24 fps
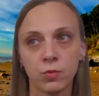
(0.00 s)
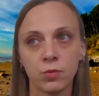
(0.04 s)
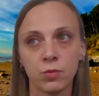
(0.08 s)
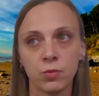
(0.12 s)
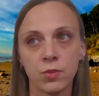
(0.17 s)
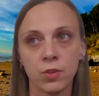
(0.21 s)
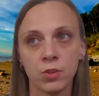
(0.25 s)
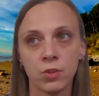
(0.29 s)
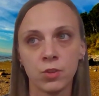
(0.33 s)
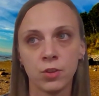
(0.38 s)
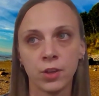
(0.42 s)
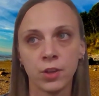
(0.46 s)

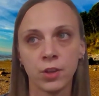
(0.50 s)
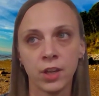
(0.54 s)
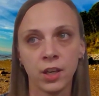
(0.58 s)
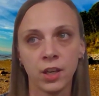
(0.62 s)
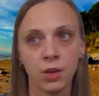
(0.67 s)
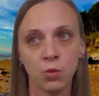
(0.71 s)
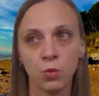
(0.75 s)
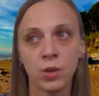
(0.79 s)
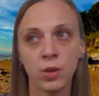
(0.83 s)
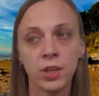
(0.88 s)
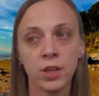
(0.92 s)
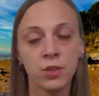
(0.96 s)
looking
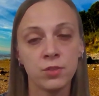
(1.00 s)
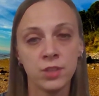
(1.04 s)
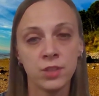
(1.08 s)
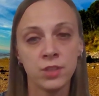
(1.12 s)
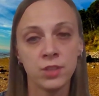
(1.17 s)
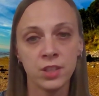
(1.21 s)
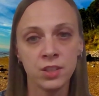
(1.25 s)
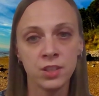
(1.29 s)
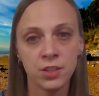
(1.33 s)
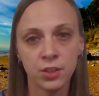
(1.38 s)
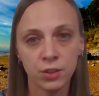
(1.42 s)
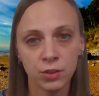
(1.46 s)
at what you
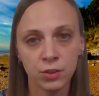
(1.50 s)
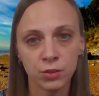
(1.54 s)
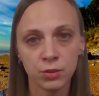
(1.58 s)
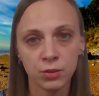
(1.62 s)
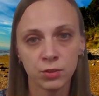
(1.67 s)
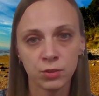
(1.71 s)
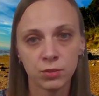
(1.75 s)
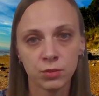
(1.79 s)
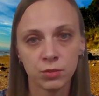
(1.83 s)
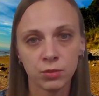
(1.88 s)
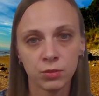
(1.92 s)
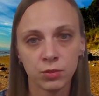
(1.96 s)
did do,
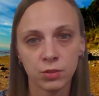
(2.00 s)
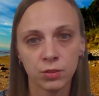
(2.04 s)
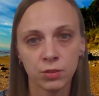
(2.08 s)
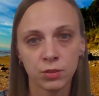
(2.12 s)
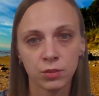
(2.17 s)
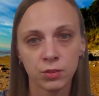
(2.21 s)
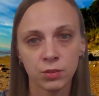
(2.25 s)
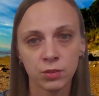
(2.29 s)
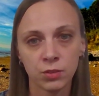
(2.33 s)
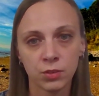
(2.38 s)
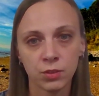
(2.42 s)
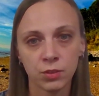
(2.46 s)

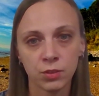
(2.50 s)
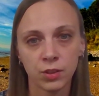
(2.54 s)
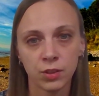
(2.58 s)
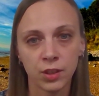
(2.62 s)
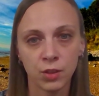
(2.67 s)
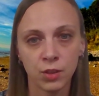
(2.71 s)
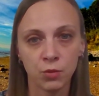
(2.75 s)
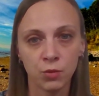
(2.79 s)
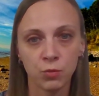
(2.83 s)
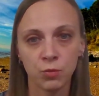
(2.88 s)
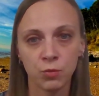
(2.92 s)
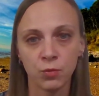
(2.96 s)

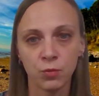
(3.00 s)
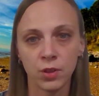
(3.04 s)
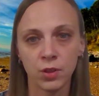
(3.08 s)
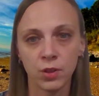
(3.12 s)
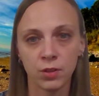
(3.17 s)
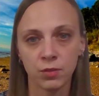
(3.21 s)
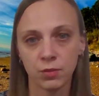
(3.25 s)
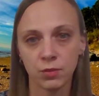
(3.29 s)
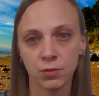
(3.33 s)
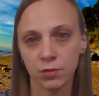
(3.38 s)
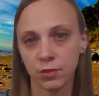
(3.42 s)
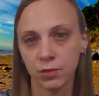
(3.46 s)
and,
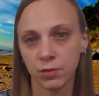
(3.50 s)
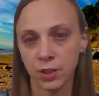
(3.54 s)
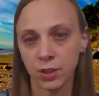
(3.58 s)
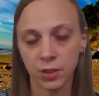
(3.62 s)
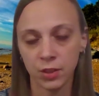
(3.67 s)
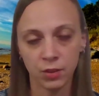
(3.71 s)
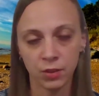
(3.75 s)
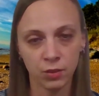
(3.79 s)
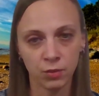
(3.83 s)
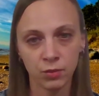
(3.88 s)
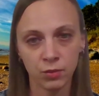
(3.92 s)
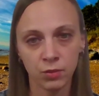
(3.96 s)
you
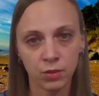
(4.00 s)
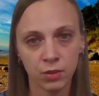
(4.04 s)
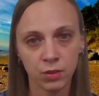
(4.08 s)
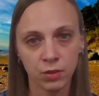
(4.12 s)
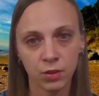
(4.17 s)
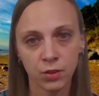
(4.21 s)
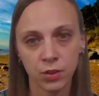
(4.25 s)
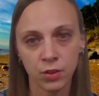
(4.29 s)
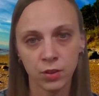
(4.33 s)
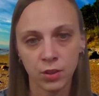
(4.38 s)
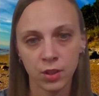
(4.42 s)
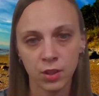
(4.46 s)
know,
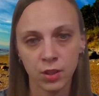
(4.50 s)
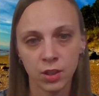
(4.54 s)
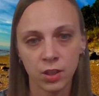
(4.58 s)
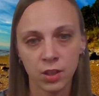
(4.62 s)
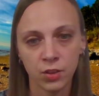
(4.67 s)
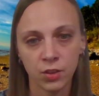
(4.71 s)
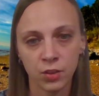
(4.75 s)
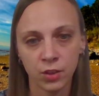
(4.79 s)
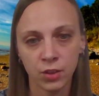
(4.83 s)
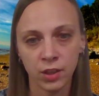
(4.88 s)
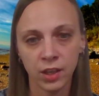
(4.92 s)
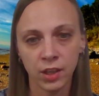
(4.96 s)
and
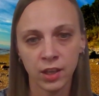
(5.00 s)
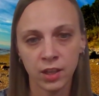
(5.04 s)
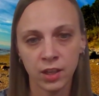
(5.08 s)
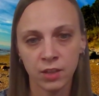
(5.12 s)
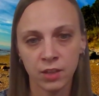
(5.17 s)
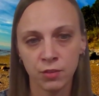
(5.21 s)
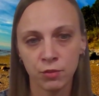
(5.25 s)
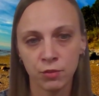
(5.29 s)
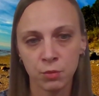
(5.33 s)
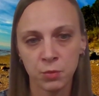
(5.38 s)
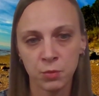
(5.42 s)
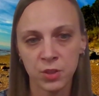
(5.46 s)
looking at
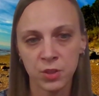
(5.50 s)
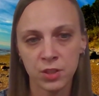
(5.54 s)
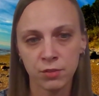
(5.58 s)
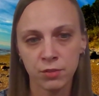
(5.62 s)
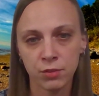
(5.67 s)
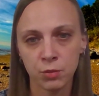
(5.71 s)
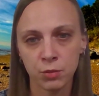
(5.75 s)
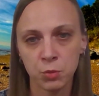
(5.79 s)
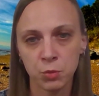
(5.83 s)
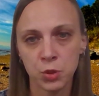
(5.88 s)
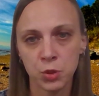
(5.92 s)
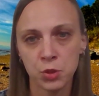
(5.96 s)
it from a
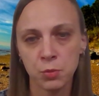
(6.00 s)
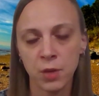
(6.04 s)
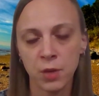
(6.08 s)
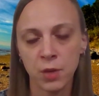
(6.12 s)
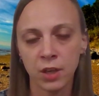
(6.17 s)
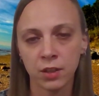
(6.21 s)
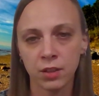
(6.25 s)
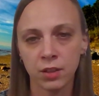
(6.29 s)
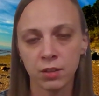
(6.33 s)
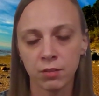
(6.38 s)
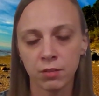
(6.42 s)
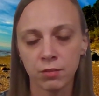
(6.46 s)
different
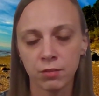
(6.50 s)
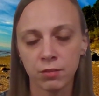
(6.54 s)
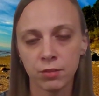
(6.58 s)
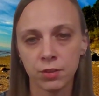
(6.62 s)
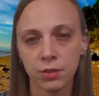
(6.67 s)
perspective.